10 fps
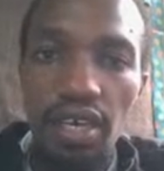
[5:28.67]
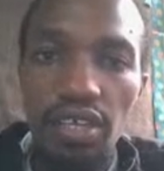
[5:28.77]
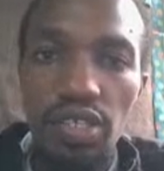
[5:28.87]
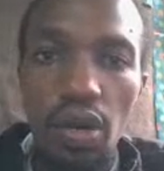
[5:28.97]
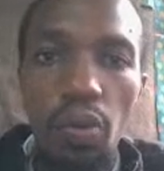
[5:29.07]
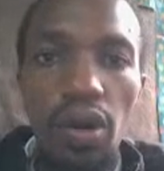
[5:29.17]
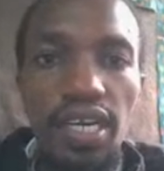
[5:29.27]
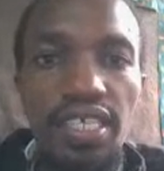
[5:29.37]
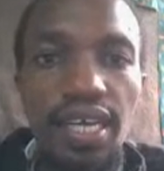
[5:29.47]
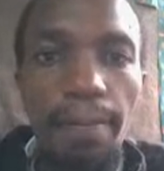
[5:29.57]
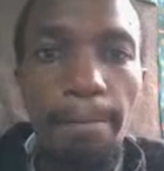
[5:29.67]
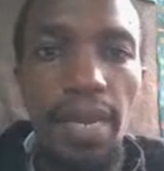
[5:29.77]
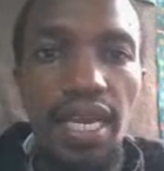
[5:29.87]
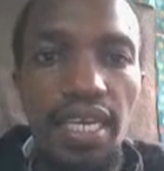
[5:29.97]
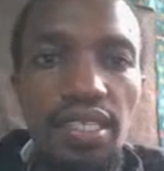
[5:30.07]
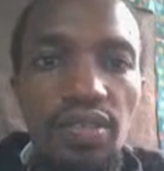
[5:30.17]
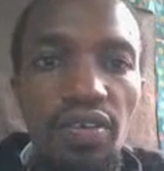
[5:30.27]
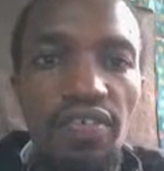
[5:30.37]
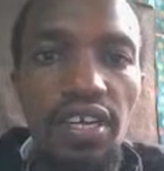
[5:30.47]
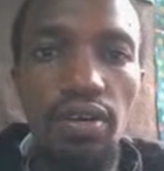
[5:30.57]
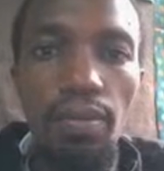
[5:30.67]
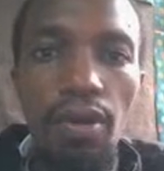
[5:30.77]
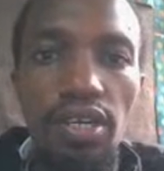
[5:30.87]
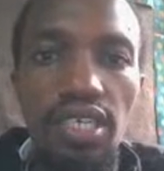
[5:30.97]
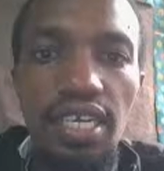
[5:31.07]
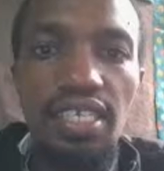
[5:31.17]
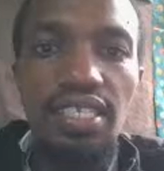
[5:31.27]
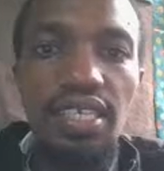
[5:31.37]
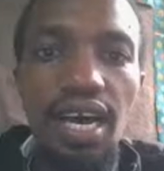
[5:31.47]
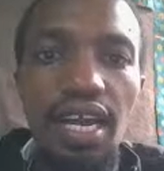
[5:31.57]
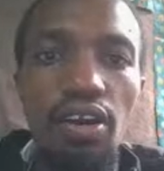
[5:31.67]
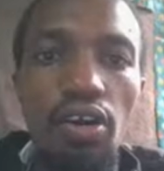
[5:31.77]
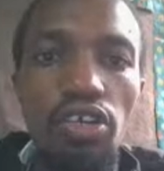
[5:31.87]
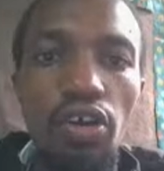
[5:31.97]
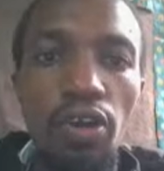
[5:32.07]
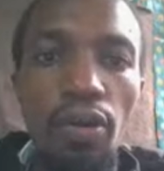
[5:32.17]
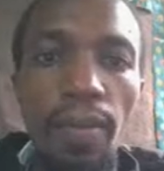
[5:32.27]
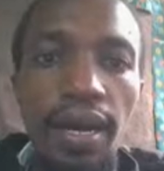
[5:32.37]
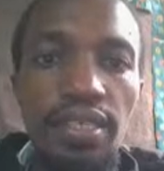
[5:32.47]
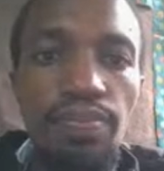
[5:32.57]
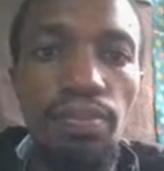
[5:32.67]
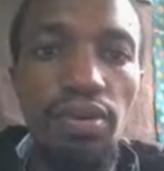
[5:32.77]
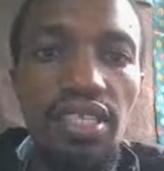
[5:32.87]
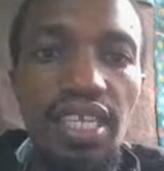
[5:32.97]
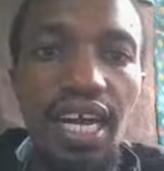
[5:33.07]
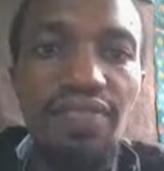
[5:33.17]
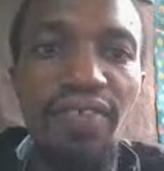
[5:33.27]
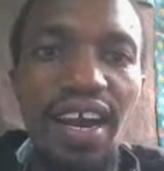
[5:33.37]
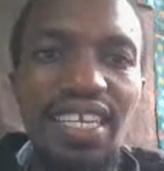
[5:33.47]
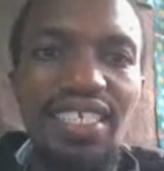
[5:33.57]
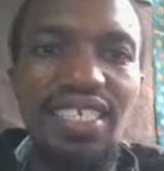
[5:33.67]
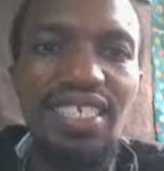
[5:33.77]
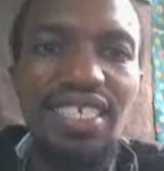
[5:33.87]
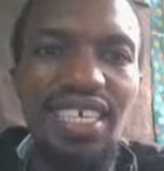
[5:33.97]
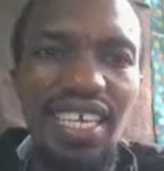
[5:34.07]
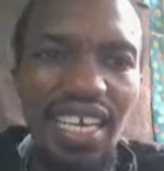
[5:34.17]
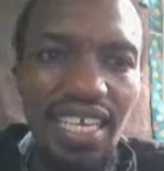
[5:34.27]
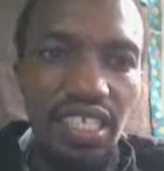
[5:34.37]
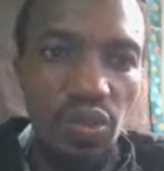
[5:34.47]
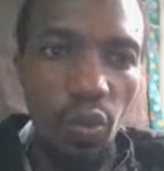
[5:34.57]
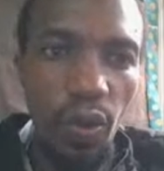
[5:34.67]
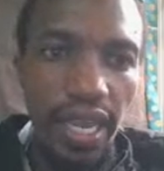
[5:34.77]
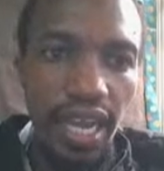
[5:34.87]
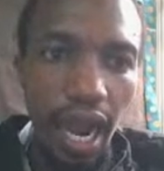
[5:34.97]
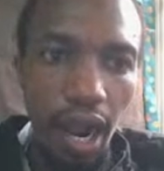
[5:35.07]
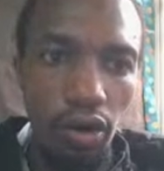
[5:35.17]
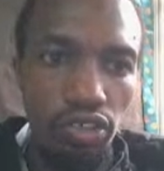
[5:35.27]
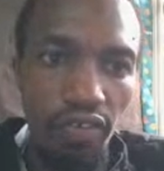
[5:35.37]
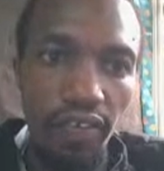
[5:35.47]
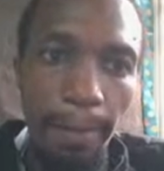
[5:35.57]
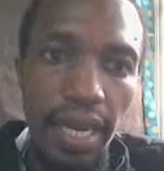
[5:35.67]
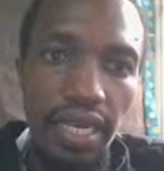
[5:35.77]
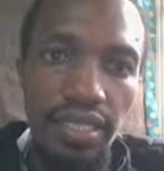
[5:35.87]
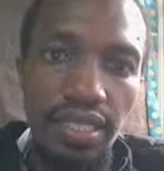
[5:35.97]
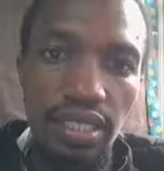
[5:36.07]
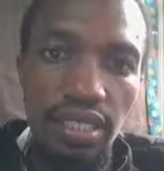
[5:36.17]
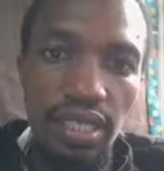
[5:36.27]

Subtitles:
So what is a maze solving robot? It's an autonomous bot that finds its way out of a maze.